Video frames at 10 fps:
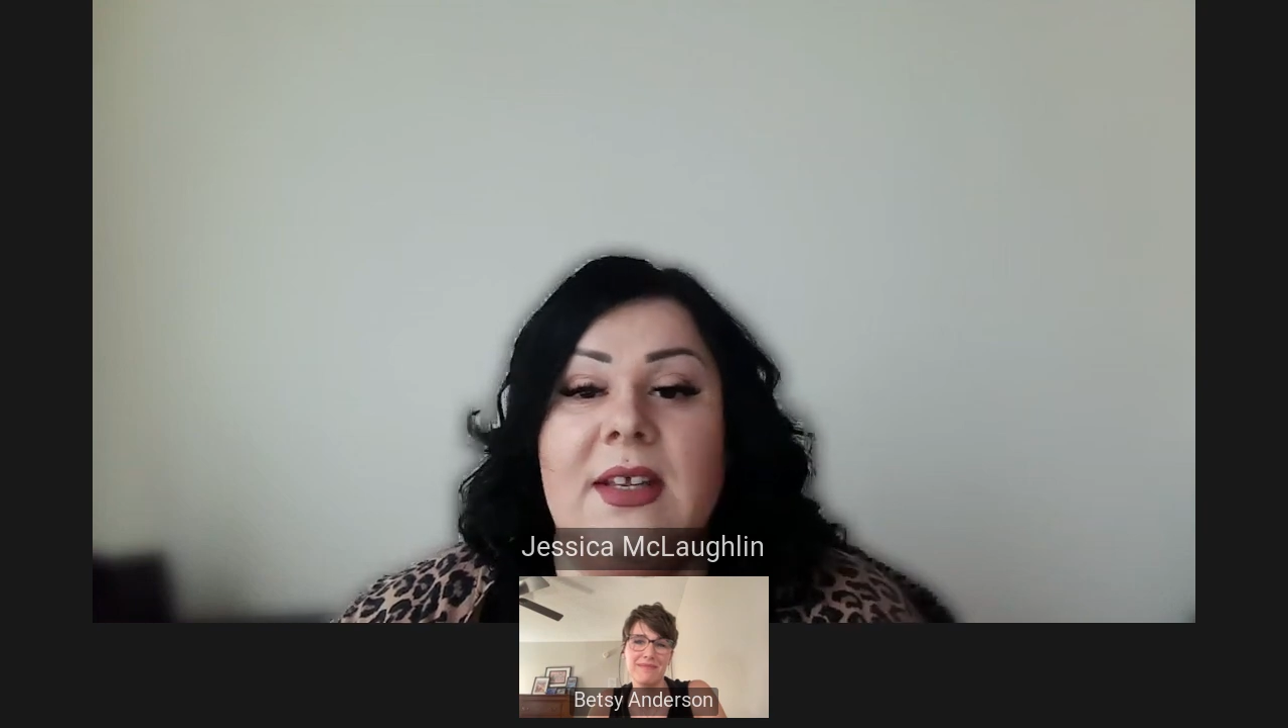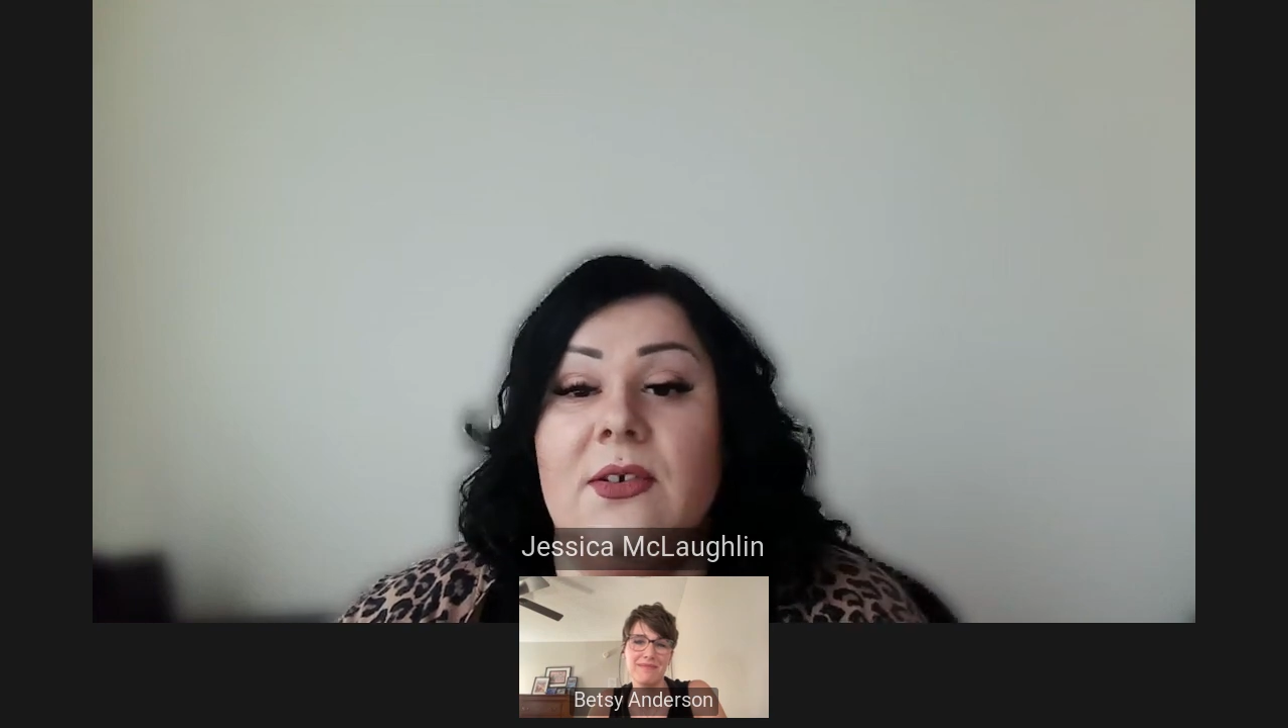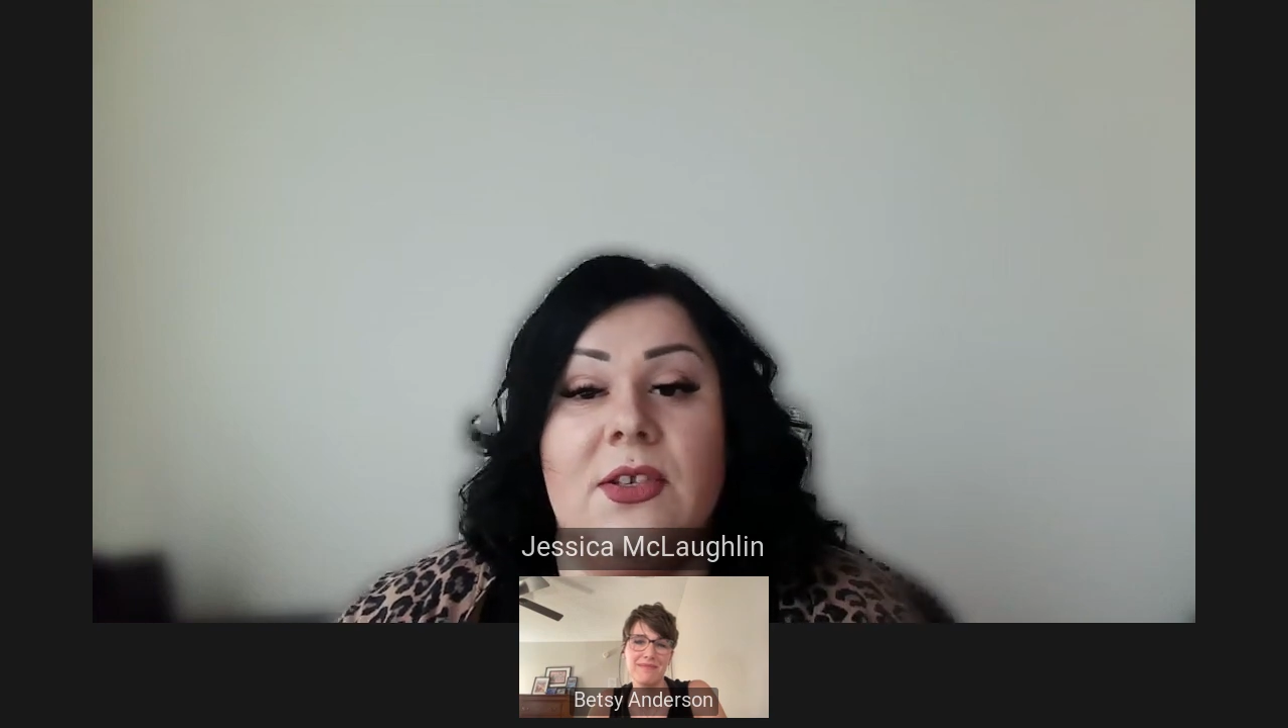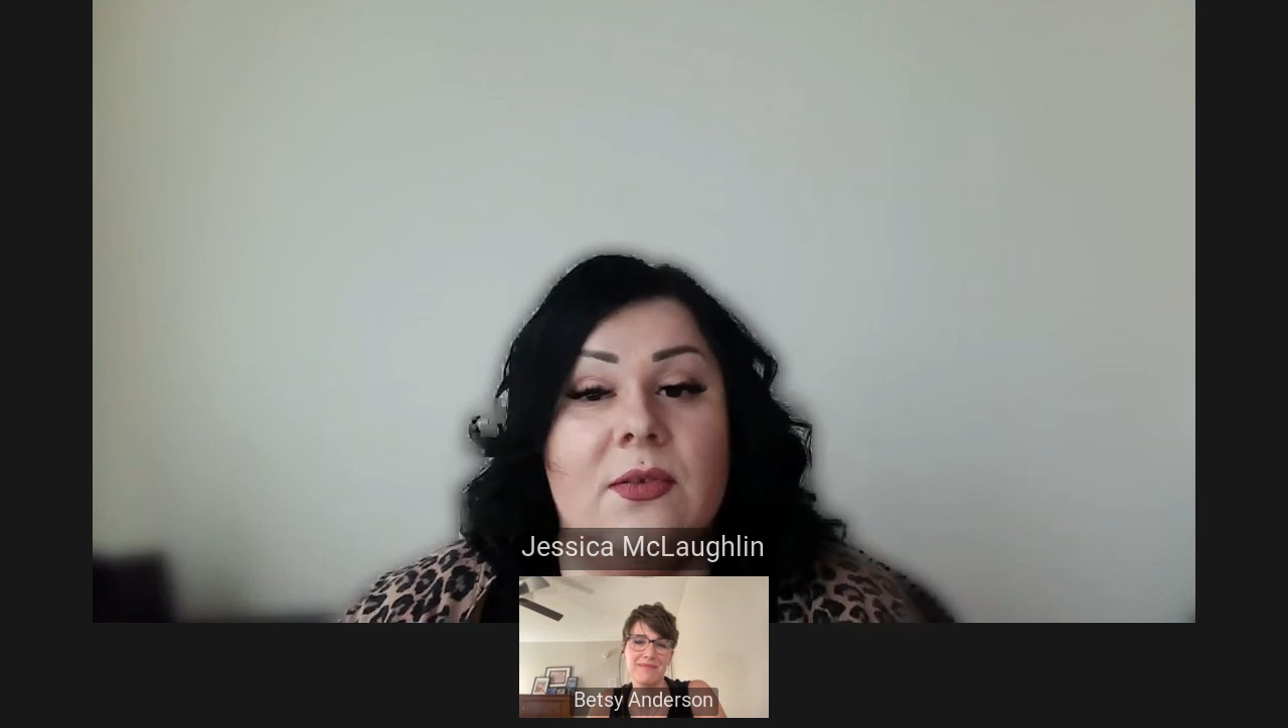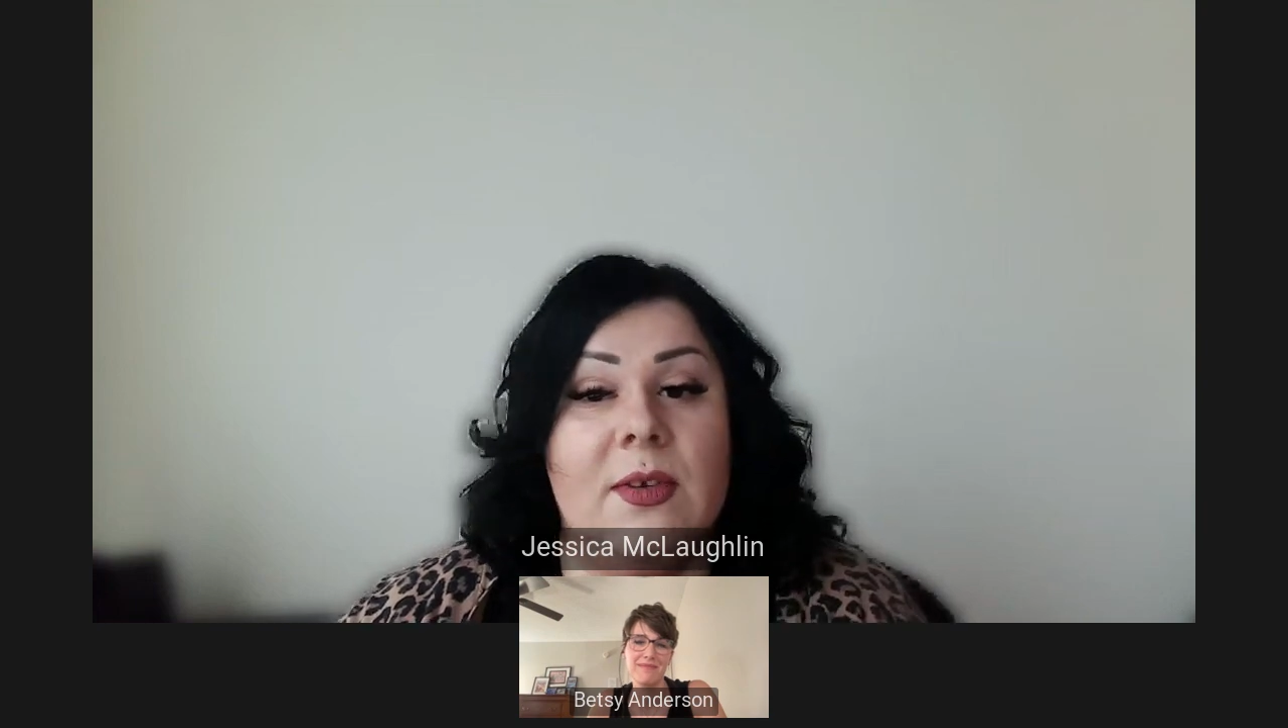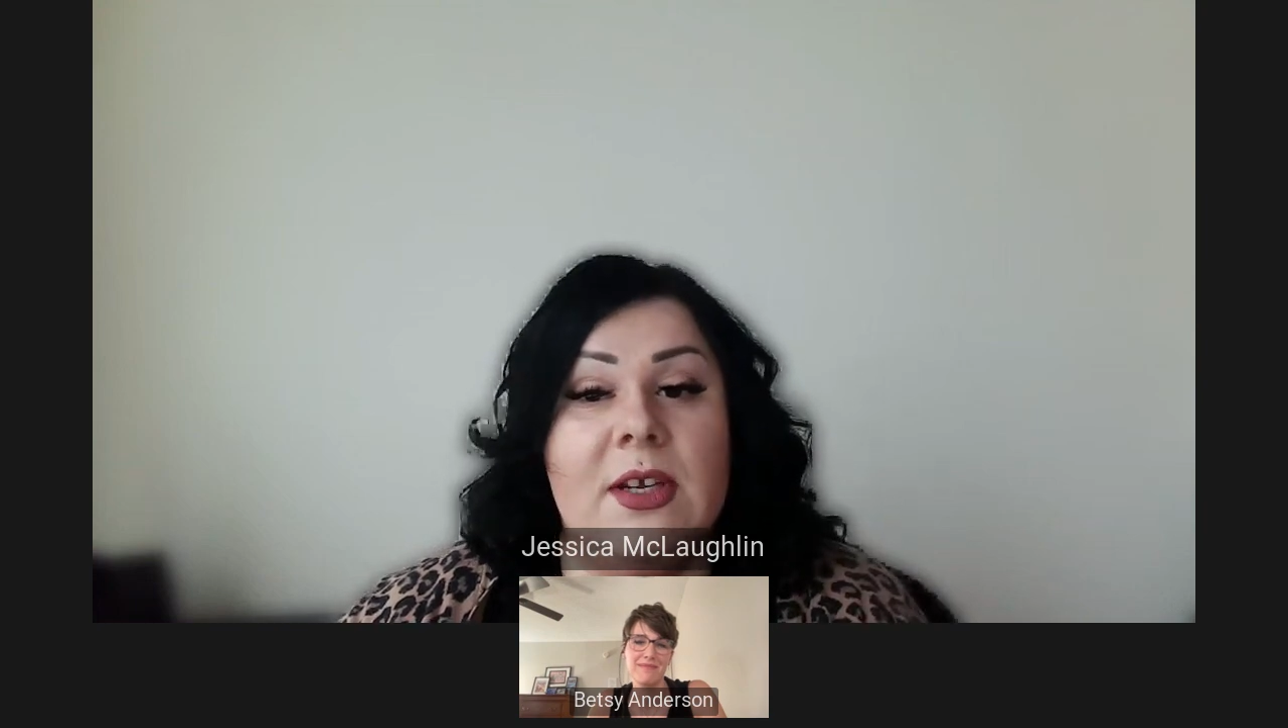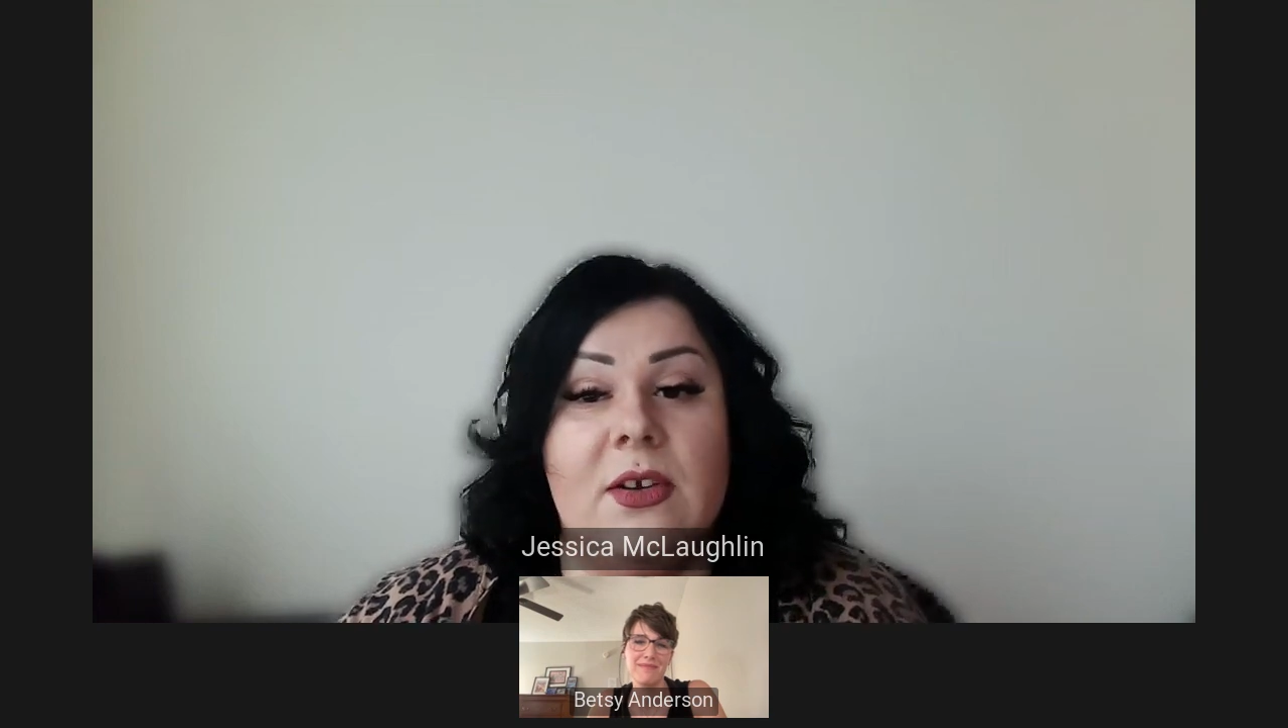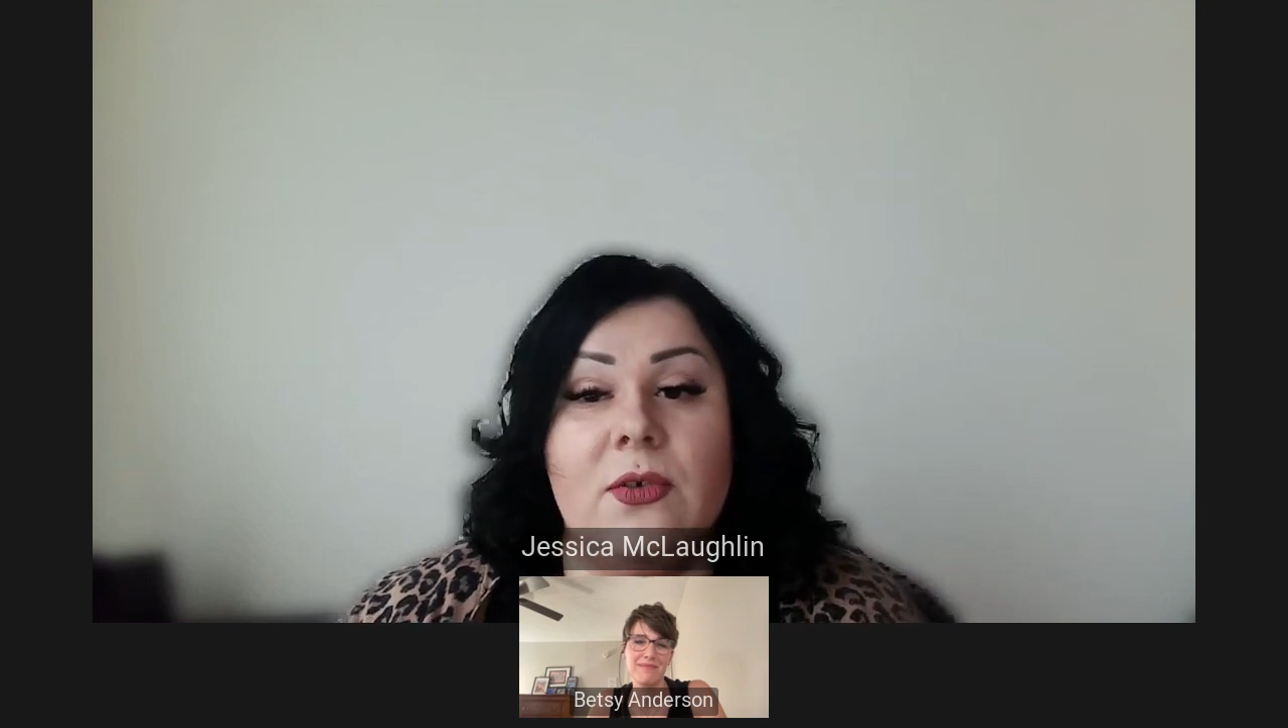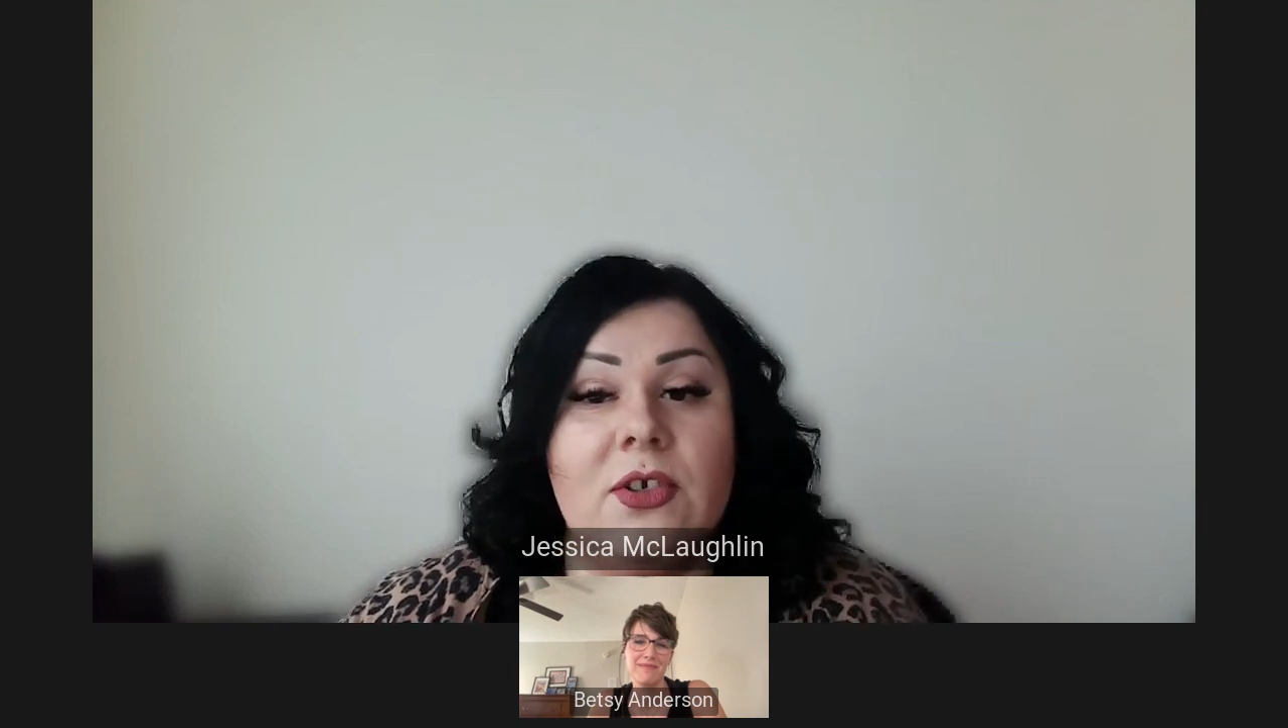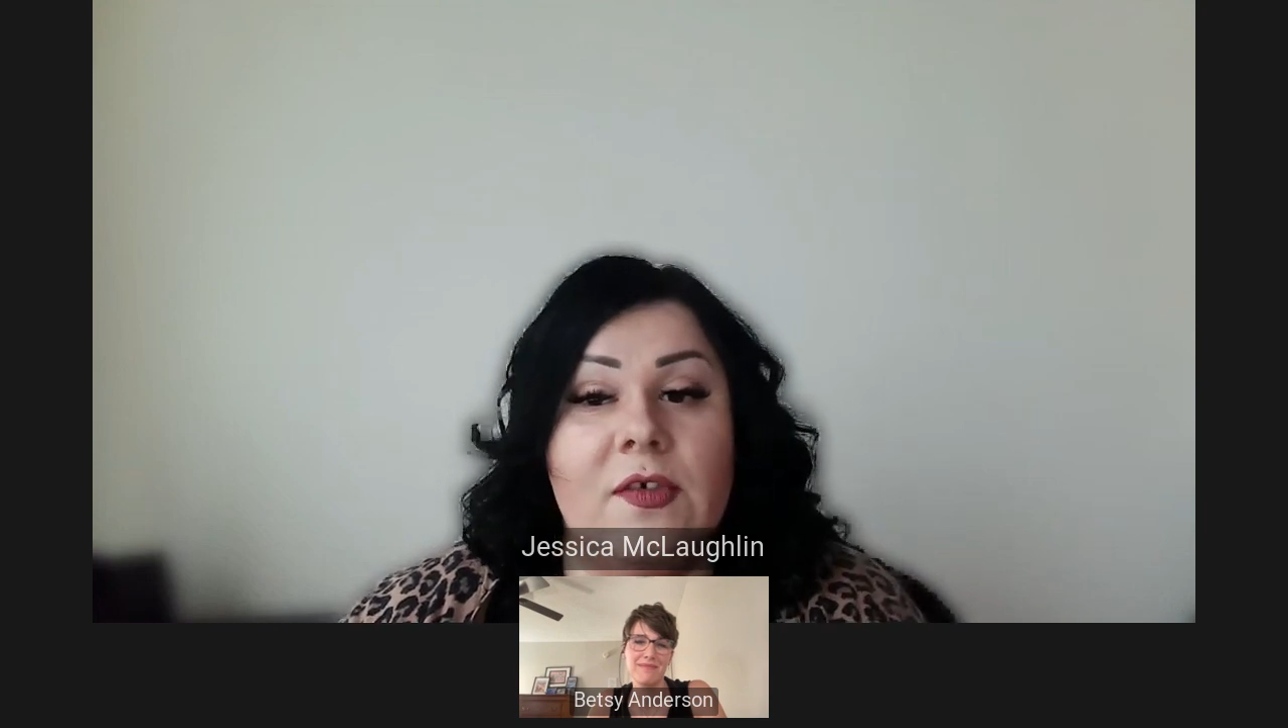there's 3
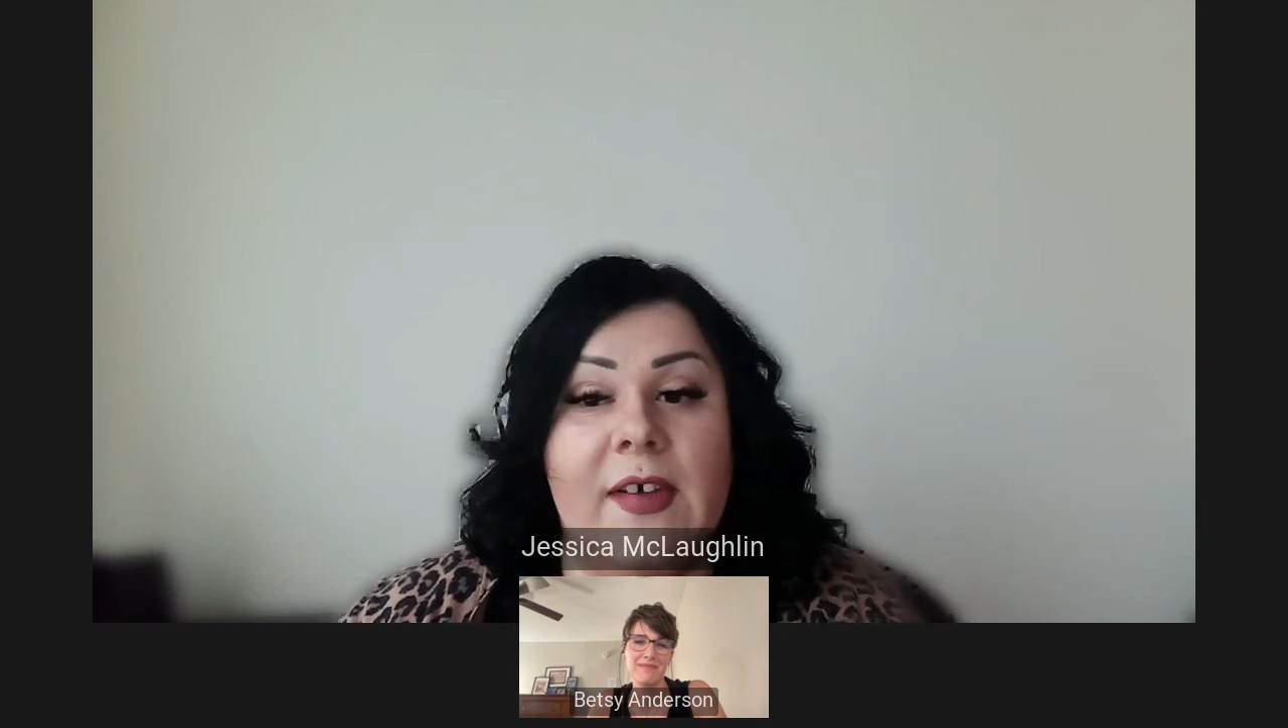crucial